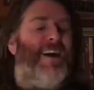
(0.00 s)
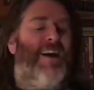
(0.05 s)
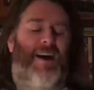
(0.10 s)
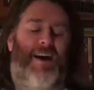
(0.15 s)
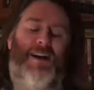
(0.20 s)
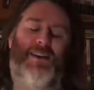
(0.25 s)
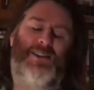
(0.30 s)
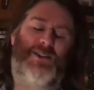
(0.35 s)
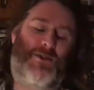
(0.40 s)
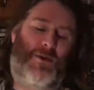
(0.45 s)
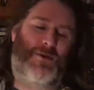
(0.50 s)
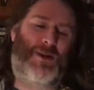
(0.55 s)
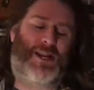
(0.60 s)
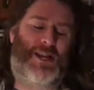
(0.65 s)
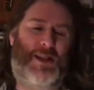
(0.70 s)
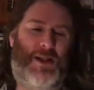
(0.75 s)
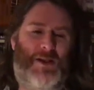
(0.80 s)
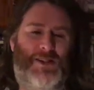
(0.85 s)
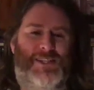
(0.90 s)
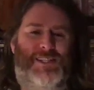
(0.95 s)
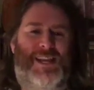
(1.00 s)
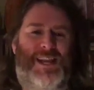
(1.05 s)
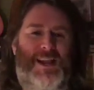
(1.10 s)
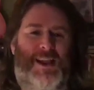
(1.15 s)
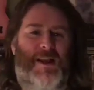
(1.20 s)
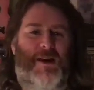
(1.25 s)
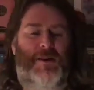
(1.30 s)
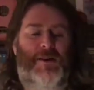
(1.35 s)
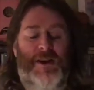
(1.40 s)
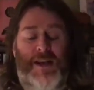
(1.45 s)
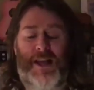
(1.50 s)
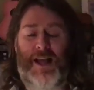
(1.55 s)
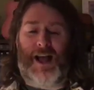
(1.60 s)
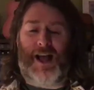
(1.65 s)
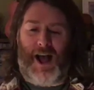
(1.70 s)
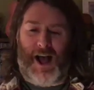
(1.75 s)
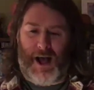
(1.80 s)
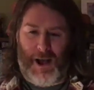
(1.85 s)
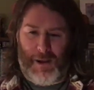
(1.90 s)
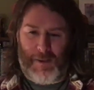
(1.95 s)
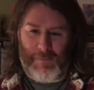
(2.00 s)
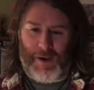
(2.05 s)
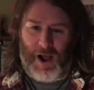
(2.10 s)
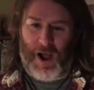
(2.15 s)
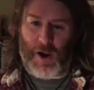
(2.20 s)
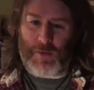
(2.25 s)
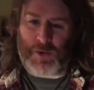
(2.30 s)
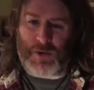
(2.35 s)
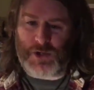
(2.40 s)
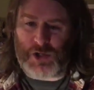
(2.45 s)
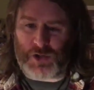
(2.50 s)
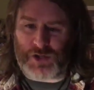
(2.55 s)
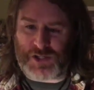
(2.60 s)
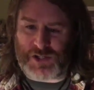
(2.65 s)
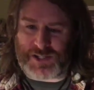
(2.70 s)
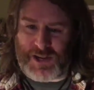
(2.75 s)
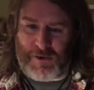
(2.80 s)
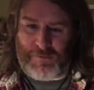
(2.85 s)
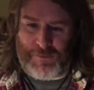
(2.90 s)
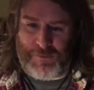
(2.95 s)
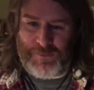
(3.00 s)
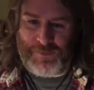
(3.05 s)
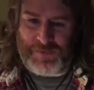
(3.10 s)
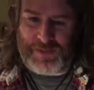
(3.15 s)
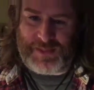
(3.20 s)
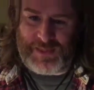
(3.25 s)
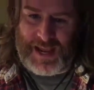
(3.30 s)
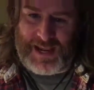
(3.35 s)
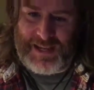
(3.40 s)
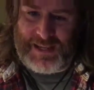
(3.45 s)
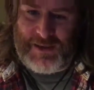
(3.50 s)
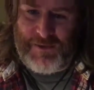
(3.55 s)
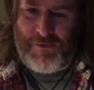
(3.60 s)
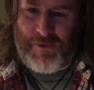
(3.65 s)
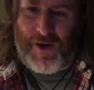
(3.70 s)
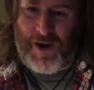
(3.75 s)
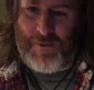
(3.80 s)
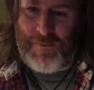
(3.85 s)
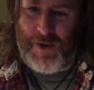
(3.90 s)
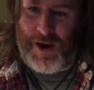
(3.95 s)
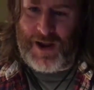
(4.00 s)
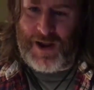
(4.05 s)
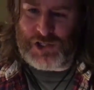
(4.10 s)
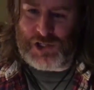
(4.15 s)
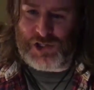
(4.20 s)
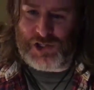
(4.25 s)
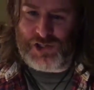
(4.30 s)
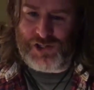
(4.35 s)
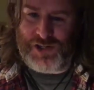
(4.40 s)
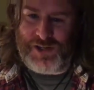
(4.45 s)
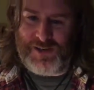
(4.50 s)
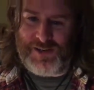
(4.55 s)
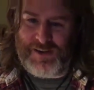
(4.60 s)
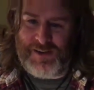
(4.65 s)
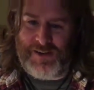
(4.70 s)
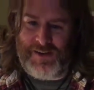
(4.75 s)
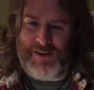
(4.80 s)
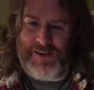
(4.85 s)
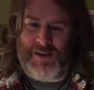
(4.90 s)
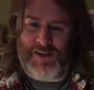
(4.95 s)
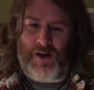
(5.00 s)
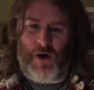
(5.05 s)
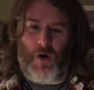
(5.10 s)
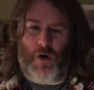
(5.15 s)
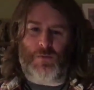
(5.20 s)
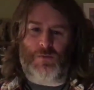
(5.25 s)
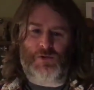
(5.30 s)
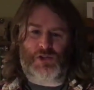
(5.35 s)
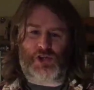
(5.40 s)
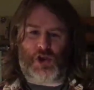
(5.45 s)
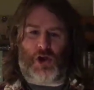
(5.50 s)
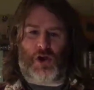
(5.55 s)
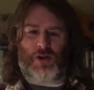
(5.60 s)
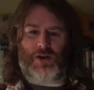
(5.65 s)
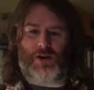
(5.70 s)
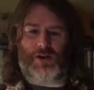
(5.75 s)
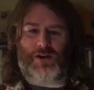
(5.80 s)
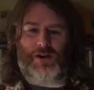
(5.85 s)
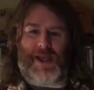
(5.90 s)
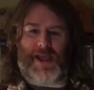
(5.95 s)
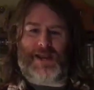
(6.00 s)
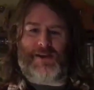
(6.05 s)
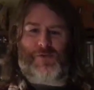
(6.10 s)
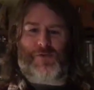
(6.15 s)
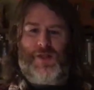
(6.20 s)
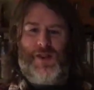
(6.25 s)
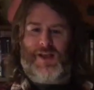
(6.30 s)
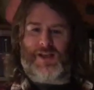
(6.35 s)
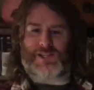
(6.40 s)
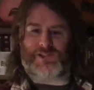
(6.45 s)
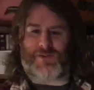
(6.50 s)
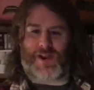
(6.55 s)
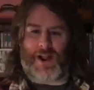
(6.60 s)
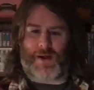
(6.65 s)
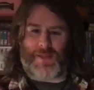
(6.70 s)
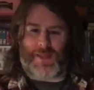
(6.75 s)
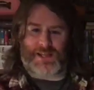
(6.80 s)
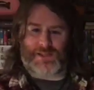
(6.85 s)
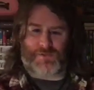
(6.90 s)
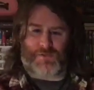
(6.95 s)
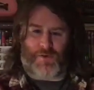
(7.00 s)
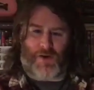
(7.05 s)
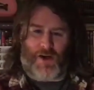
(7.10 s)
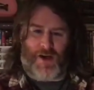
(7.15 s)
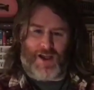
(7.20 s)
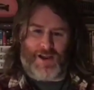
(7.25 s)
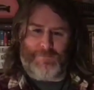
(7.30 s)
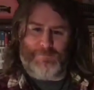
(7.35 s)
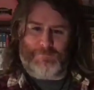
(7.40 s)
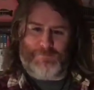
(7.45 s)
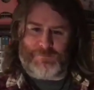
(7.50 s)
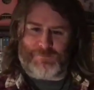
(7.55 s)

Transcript: So I'm going to go and say hello. I hope you enjoyed yourself. Thank you very much. Oh, John made it for the last round. That's fine.